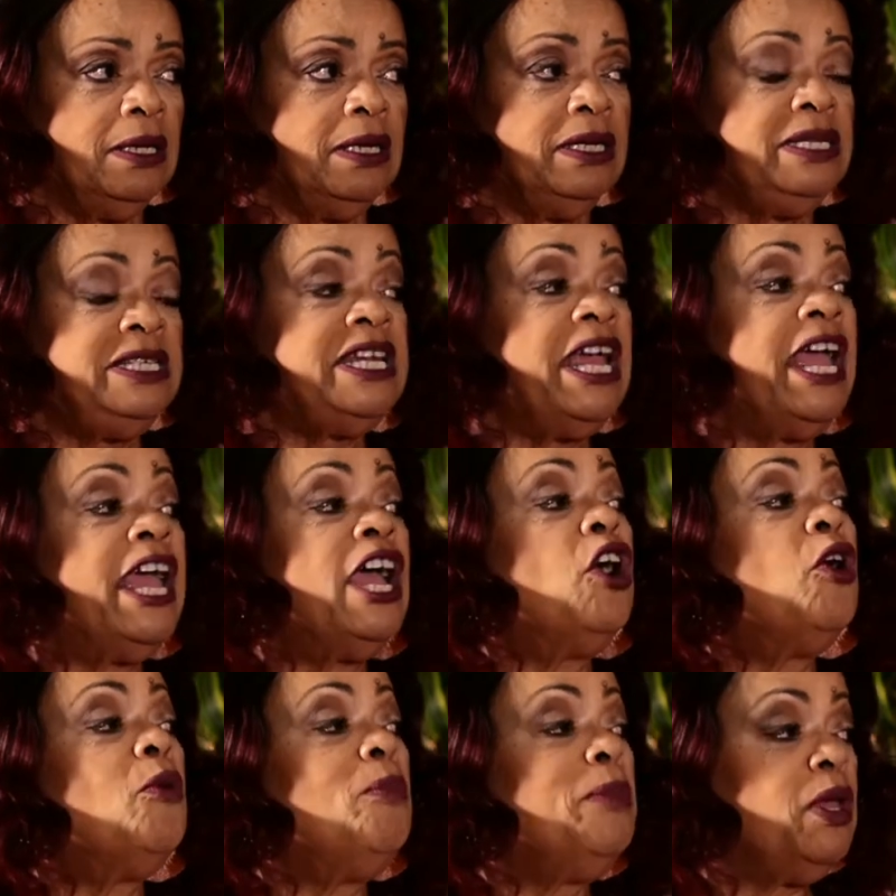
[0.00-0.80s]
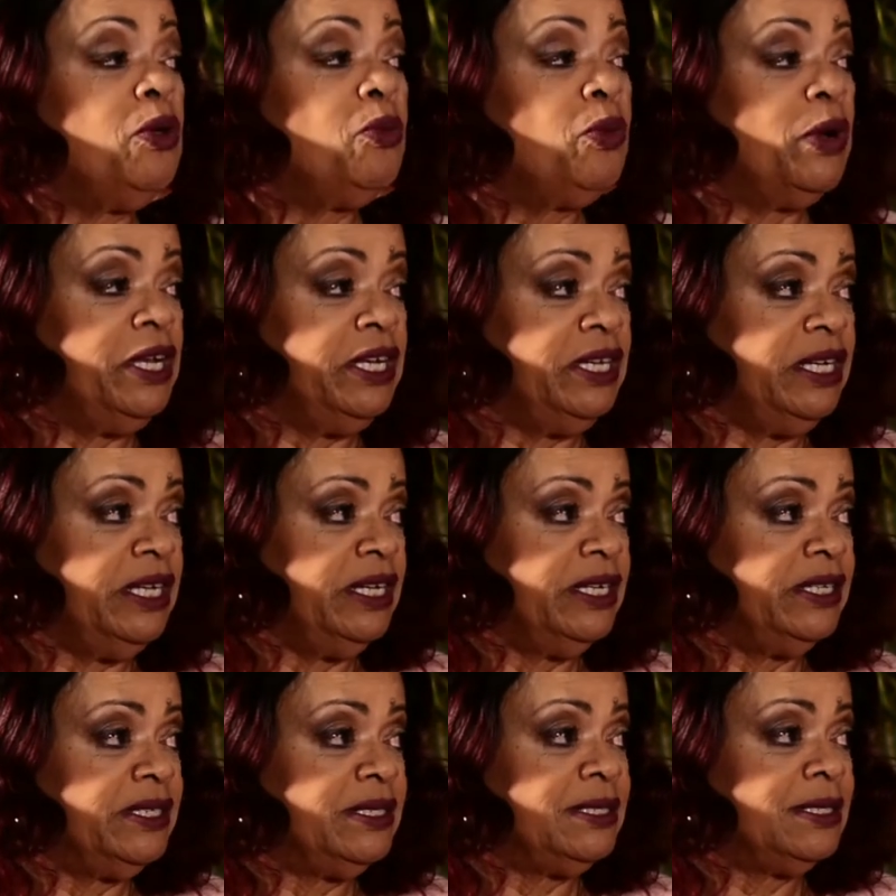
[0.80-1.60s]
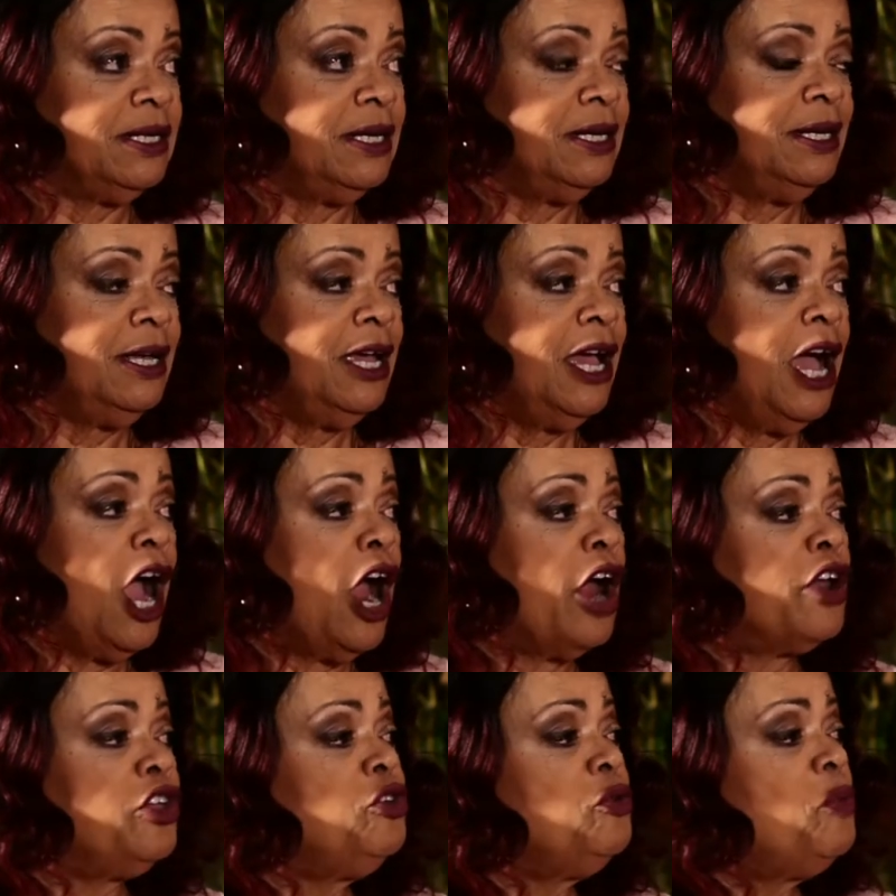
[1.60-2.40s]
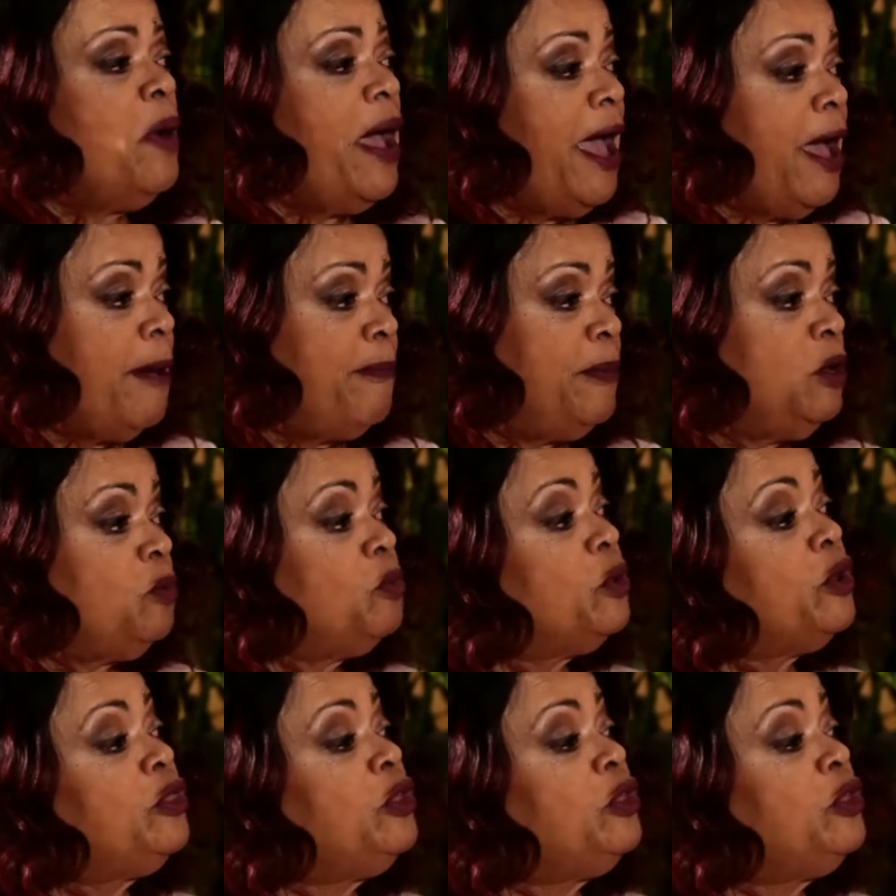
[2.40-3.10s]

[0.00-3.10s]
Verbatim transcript: tell me what it is hmm. are you happy with